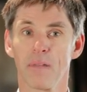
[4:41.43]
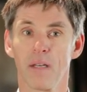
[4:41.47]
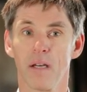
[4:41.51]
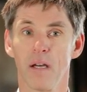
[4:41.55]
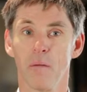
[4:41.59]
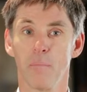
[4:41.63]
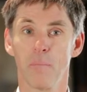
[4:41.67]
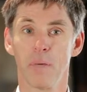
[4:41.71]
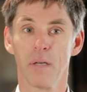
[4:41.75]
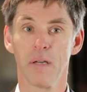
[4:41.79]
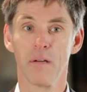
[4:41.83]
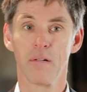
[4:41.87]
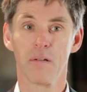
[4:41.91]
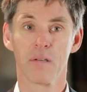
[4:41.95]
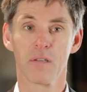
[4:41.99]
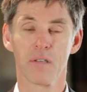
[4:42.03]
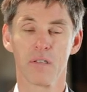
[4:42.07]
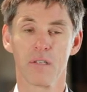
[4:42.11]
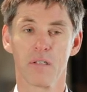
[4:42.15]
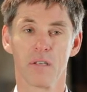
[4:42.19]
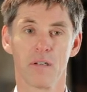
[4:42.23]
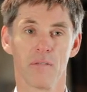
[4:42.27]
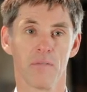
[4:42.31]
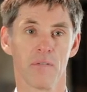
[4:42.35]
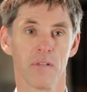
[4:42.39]
appearance
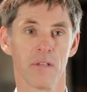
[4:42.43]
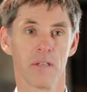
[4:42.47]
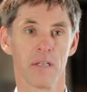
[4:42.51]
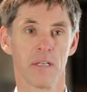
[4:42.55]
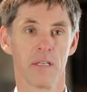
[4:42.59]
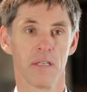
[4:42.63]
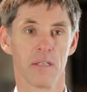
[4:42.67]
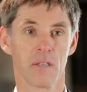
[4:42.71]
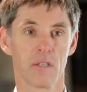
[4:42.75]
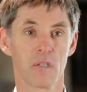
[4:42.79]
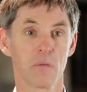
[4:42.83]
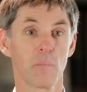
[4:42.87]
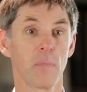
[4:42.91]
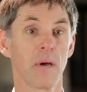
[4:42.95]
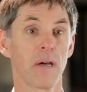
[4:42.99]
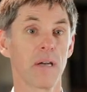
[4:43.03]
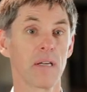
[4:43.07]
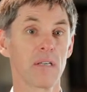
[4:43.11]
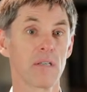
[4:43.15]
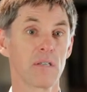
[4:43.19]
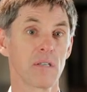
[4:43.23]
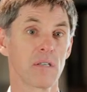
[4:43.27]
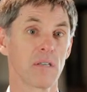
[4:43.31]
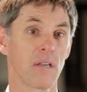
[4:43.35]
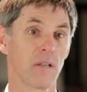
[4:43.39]
of the
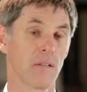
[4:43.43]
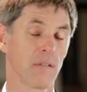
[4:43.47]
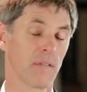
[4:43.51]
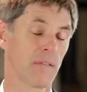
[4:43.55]
space,